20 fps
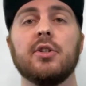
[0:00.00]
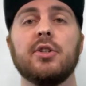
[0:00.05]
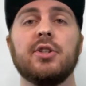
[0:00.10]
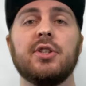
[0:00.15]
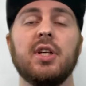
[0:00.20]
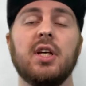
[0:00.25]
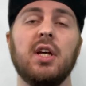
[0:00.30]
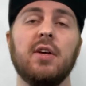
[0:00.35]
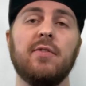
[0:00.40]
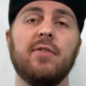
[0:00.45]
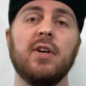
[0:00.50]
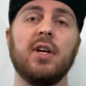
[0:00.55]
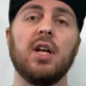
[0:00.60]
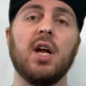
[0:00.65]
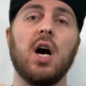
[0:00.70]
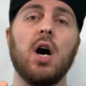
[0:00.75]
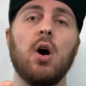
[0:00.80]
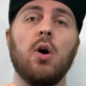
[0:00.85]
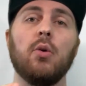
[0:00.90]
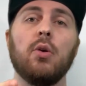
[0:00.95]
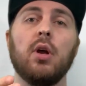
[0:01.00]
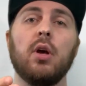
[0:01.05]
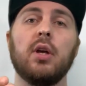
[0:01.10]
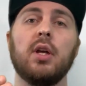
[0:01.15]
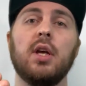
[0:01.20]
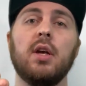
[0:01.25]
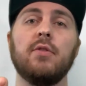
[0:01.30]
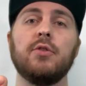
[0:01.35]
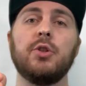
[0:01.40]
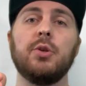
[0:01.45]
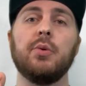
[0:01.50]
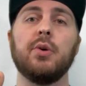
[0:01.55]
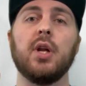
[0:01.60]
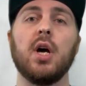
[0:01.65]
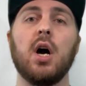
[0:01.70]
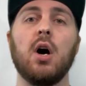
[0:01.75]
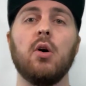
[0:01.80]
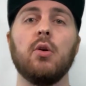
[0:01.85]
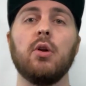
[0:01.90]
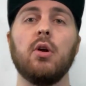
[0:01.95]
See if it gives you an
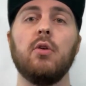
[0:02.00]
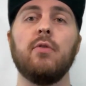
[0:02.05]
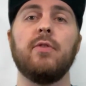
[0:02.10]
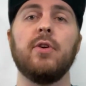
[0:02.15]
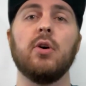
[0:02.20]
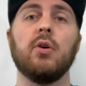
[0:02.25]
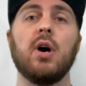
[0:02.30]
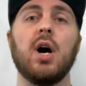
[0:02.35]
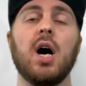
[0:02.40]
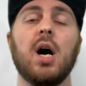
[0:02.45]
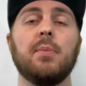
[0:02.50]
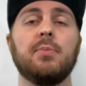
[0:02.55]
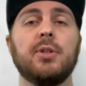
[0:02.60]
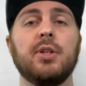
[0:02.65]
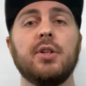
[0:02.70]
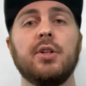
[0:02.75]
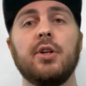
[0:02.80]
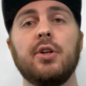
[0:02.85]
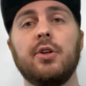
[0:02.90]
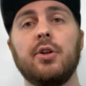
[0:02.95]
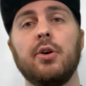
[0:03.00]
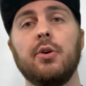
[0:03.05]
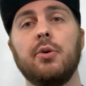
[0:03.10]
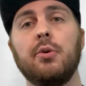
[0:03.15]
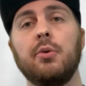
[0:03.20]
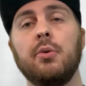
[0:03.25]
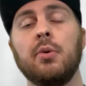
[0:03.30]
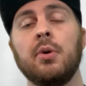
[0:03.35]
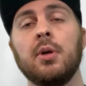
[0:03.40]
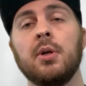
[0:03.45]
autofill option to do